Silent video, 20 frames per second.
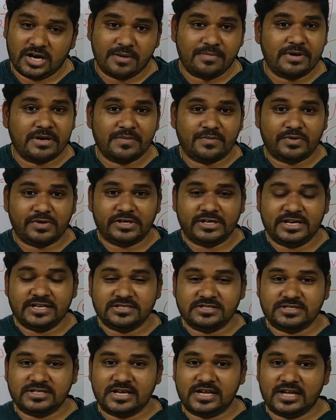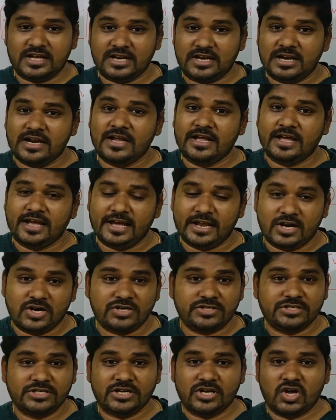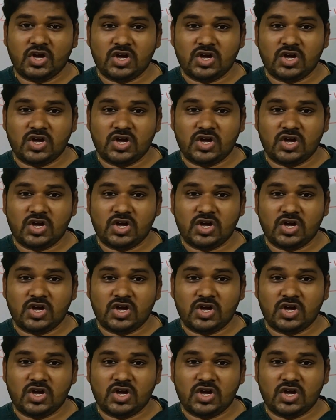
common potential, energy